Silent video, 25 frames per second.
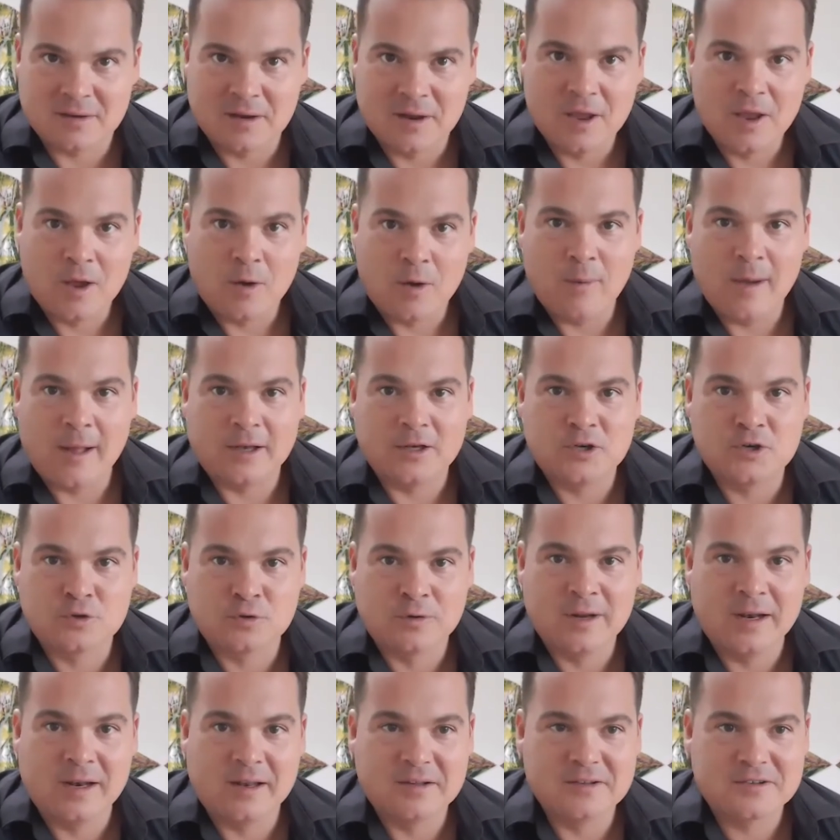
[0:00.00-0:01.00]
Well,
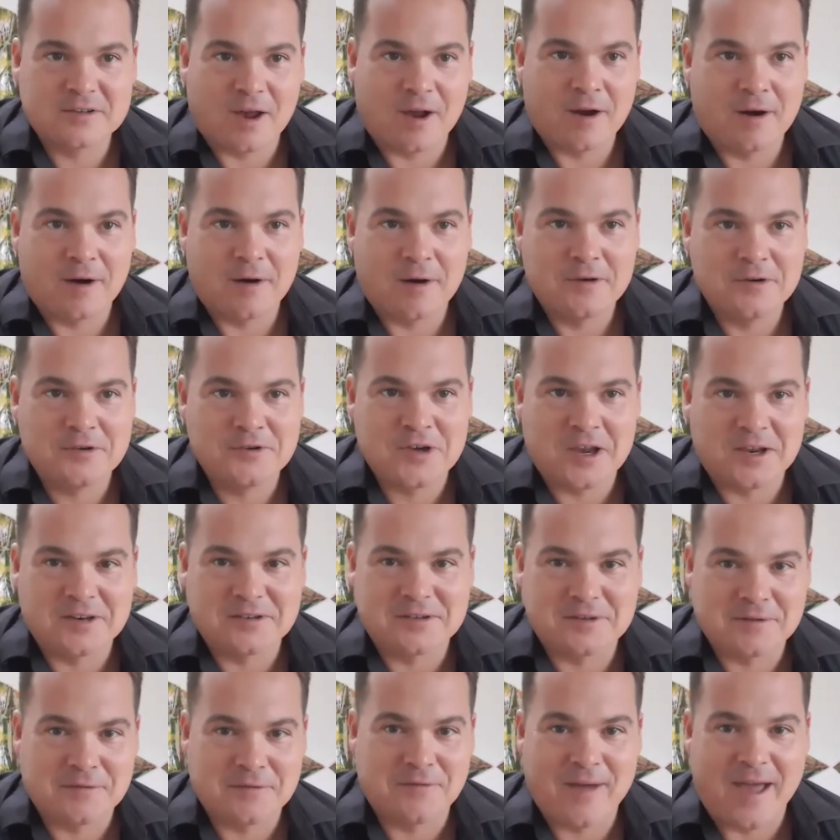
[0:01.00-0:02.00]
trills are just a
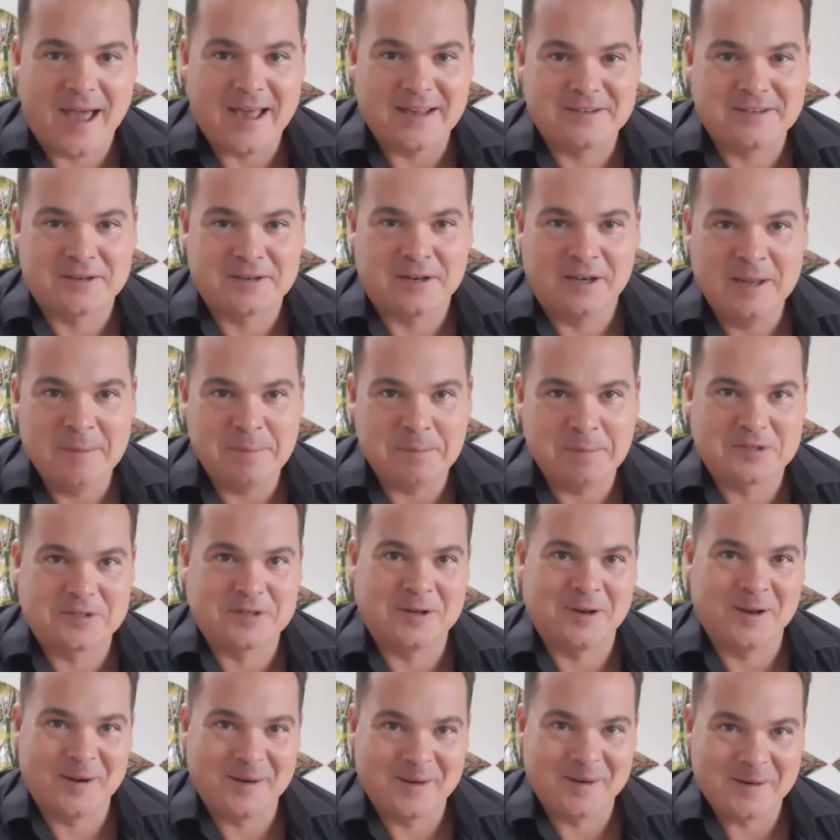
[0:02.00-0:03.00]
fast lip
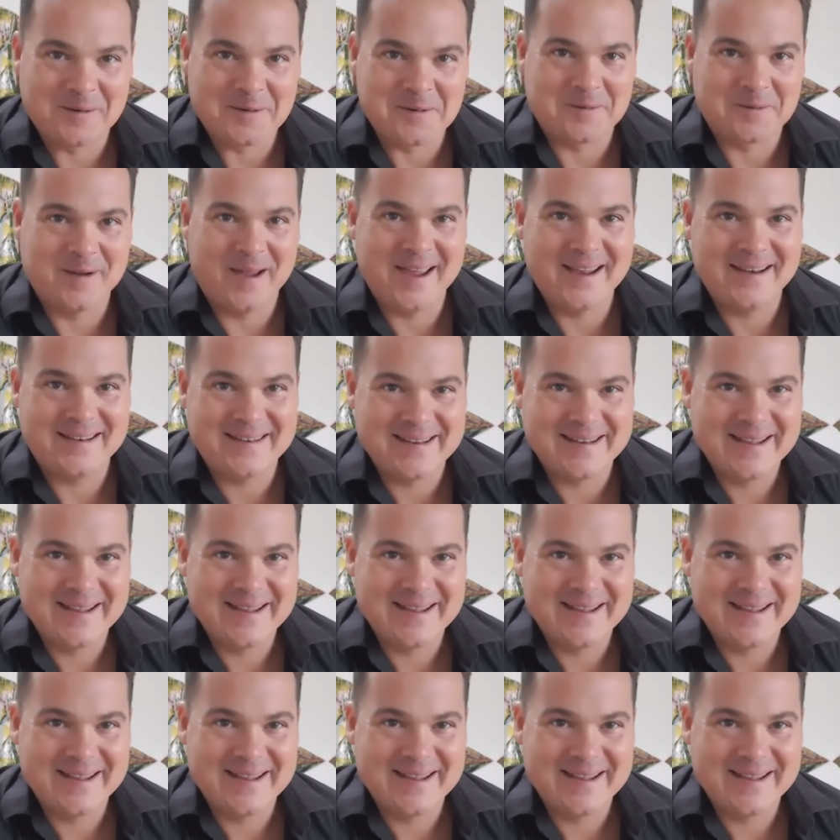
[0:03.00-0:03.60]
slur, right?